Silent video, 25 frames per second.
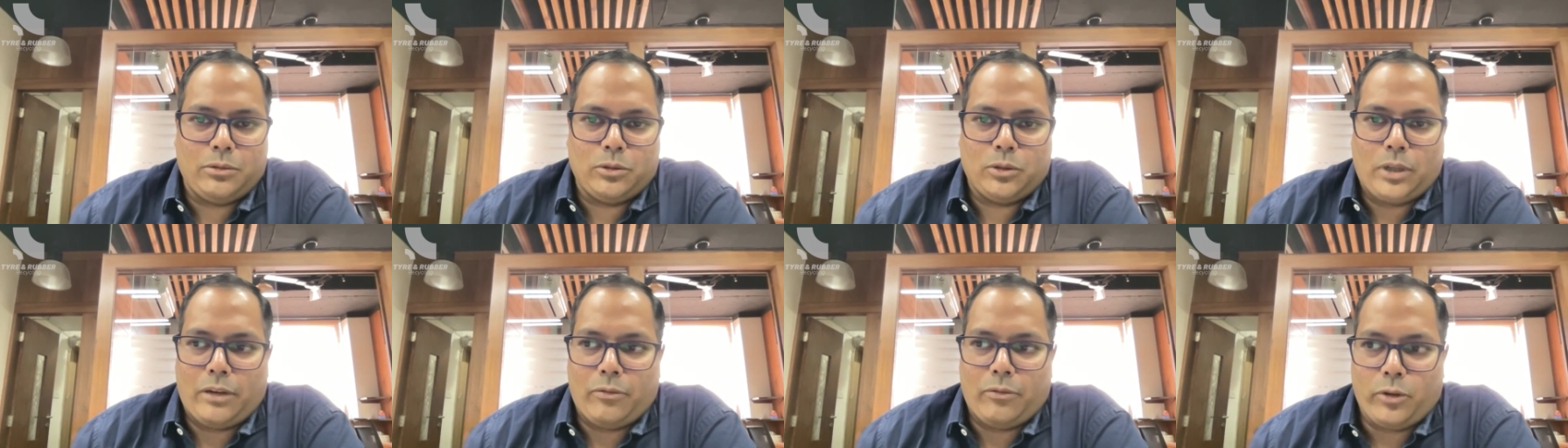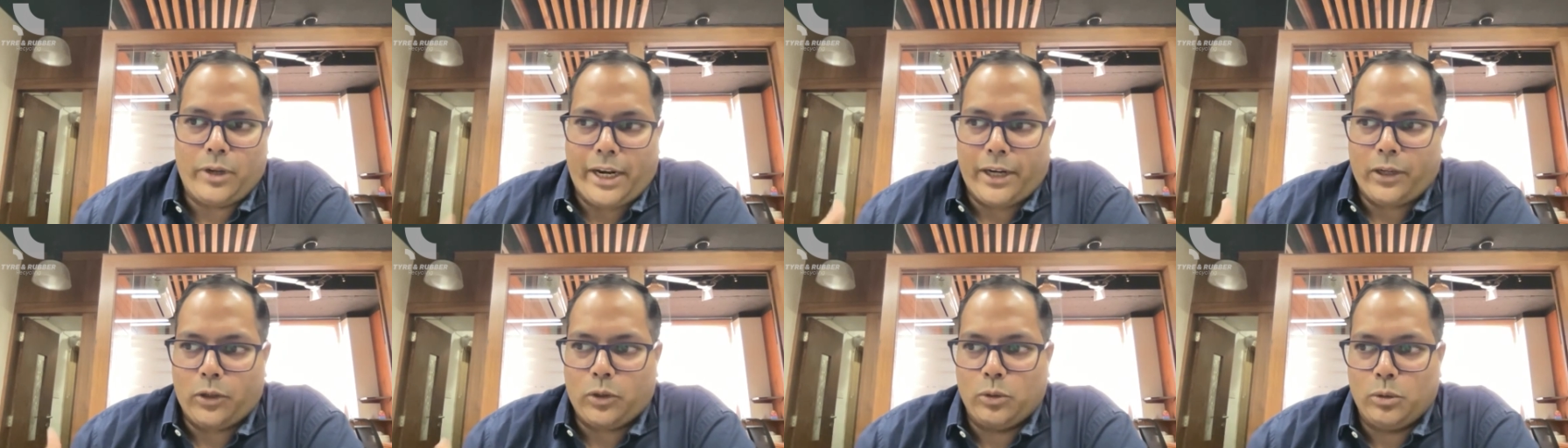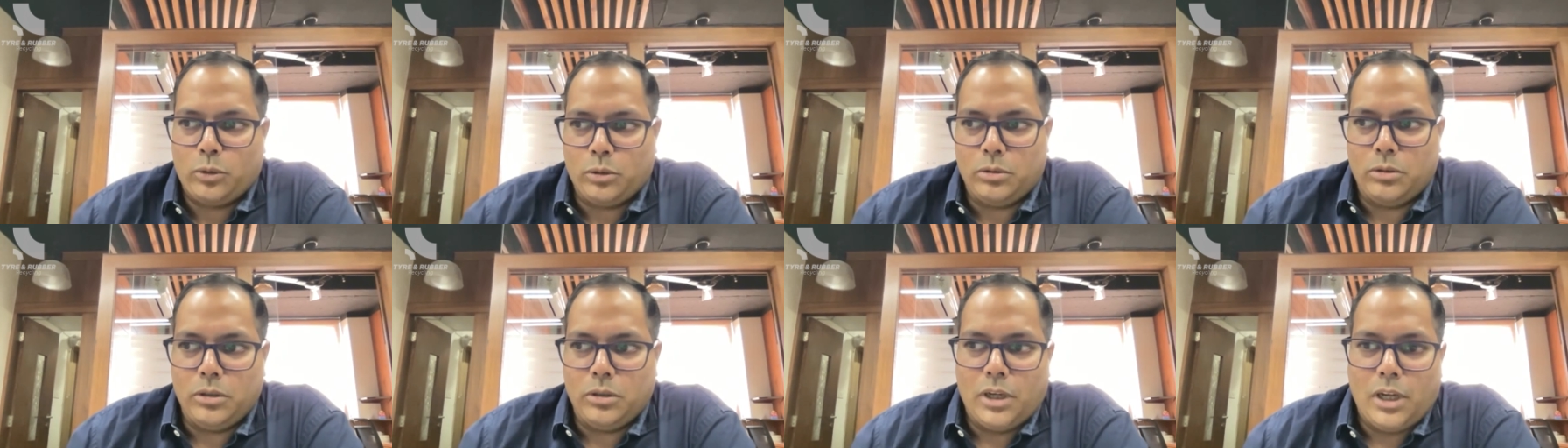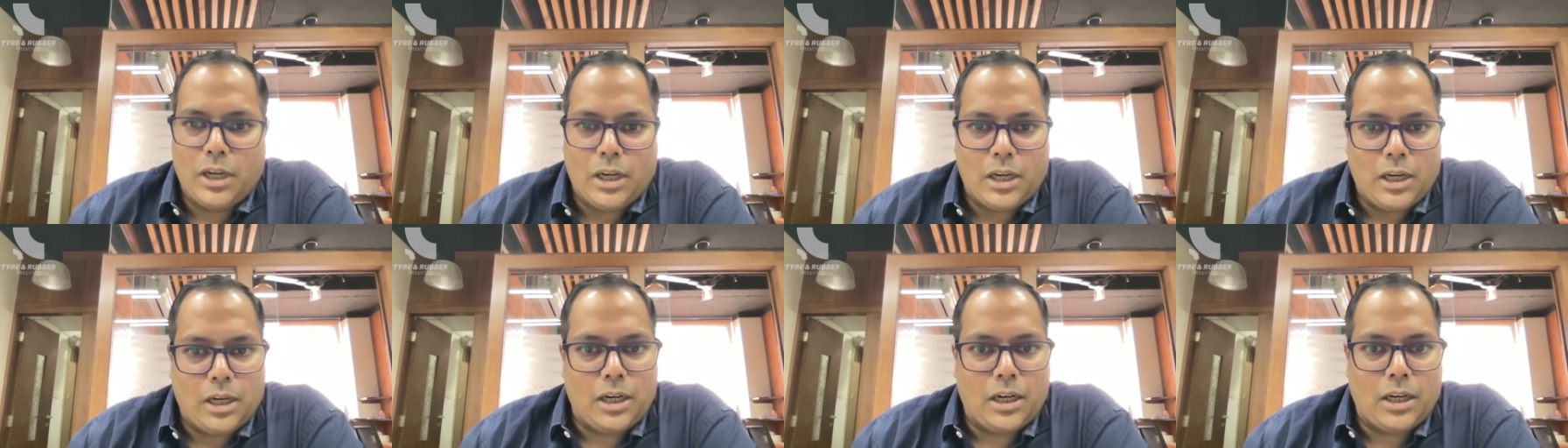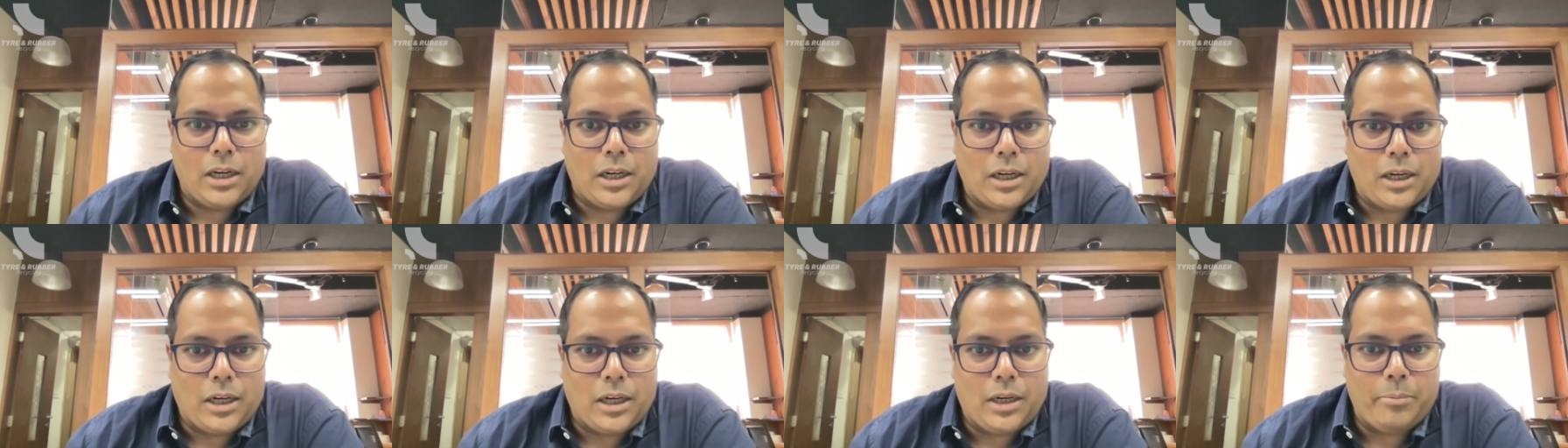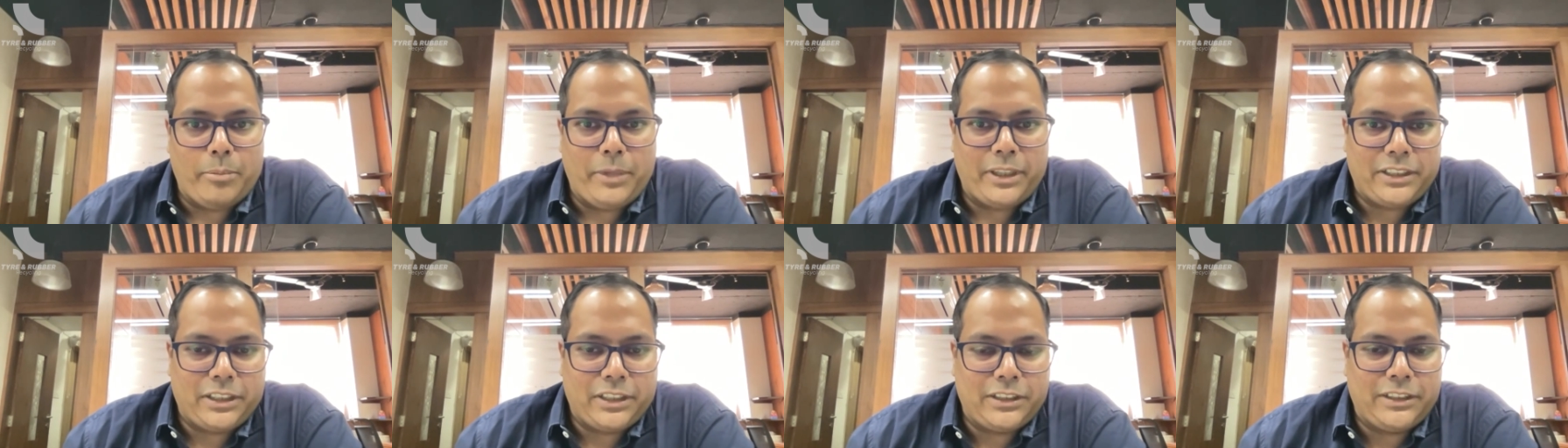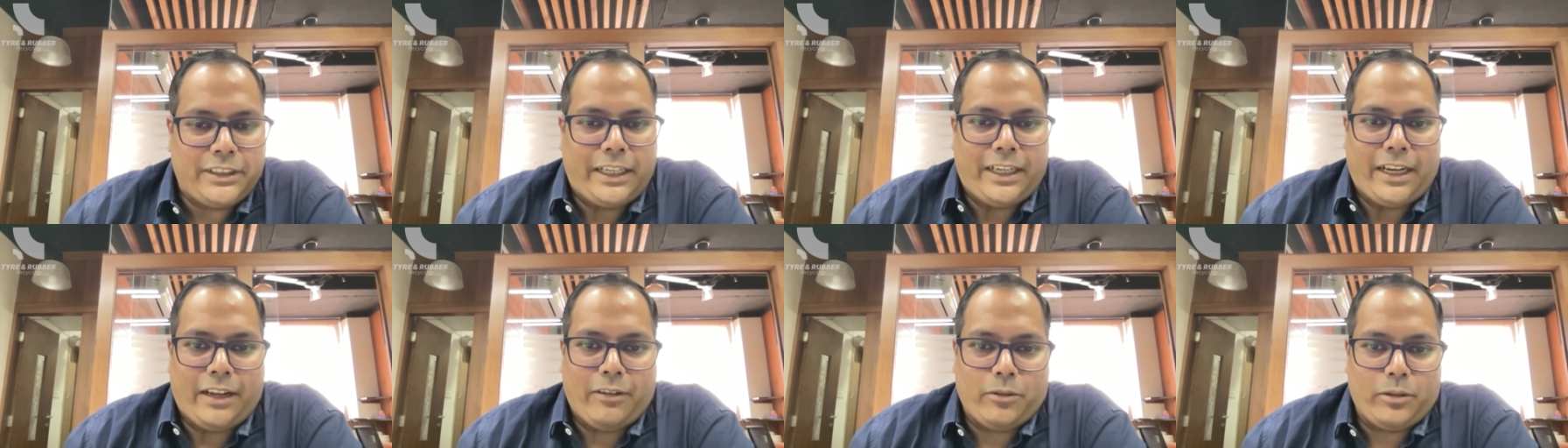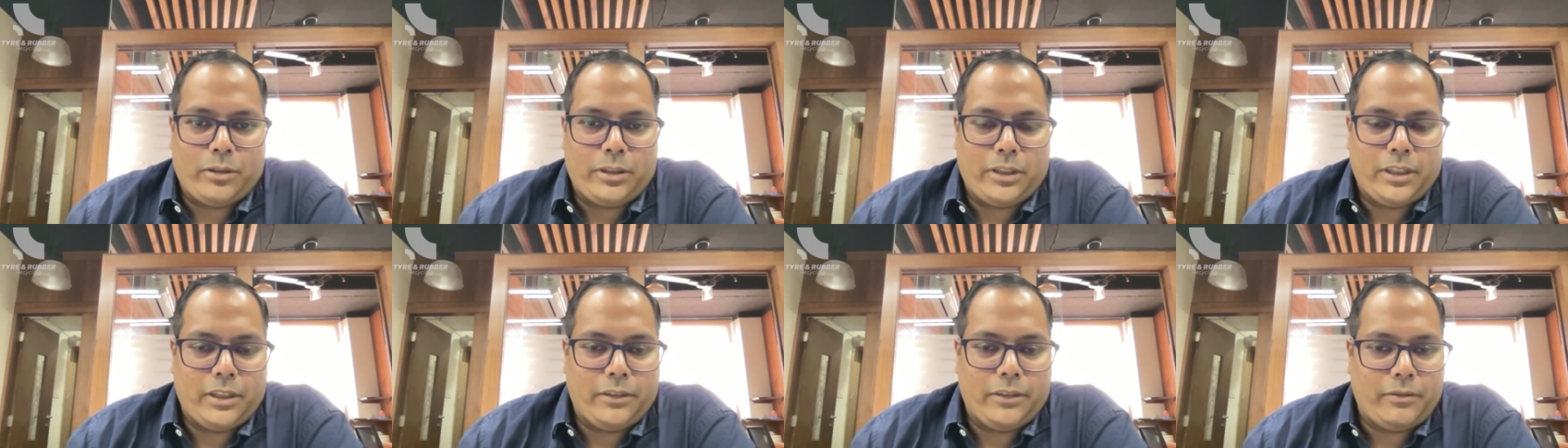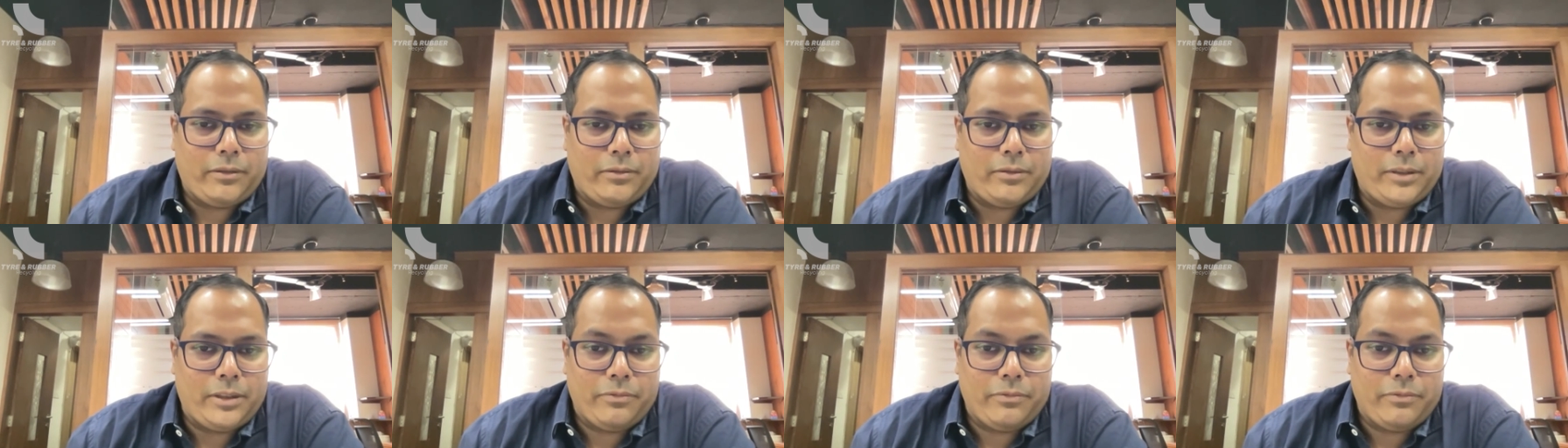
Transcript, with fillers: you know i would like to uh, a message that i would if,